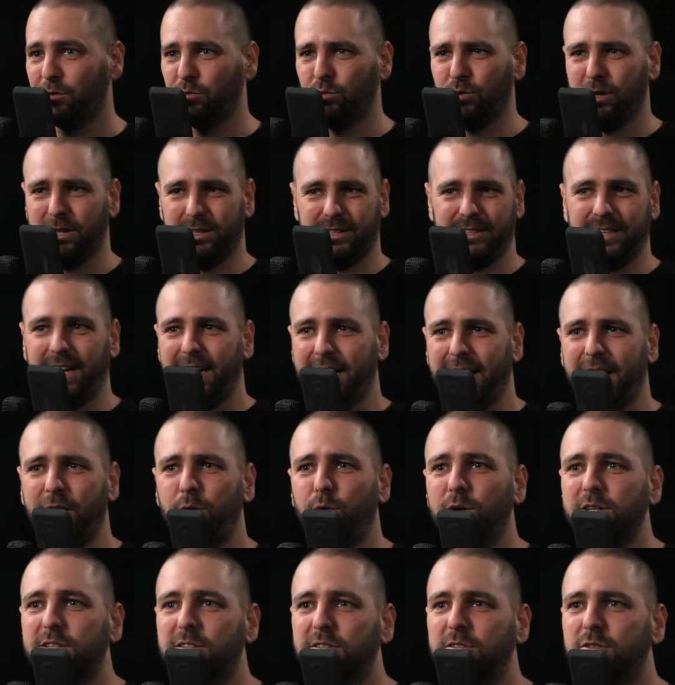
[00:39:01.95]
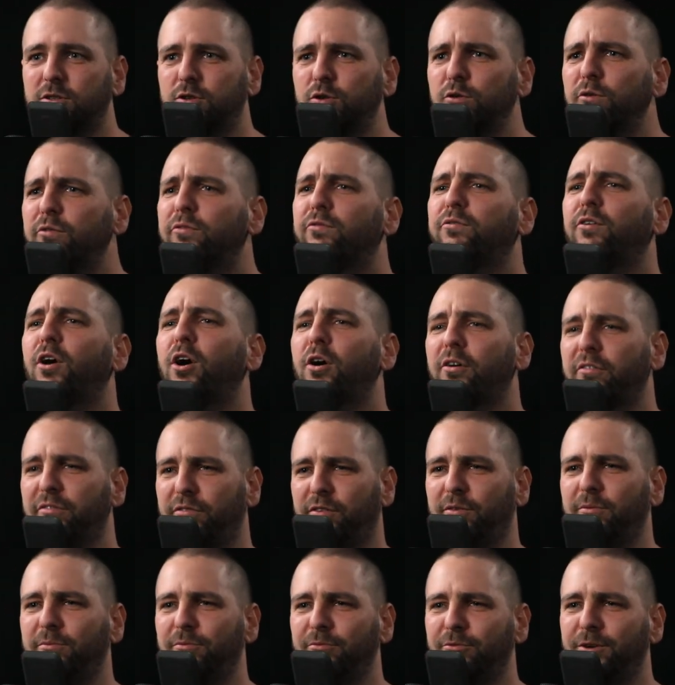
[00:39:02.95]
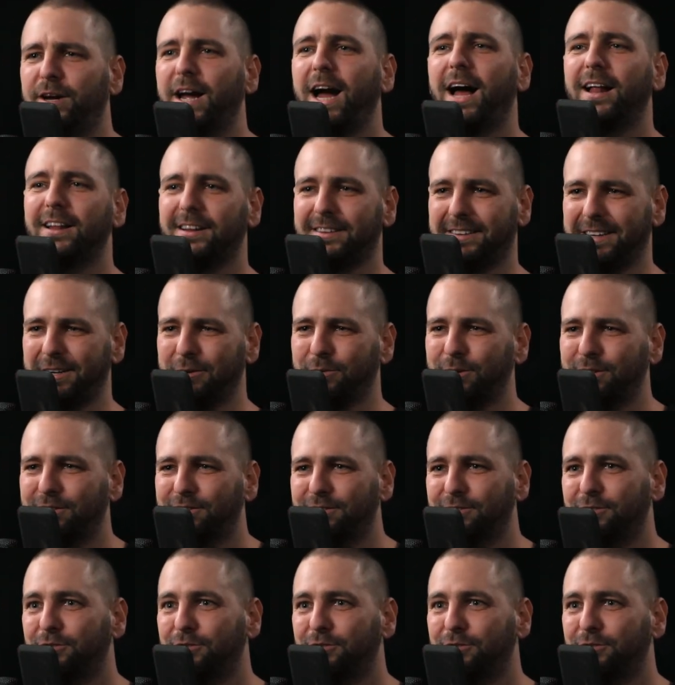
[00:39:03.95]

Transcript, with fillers: What like it was too far from reality. It was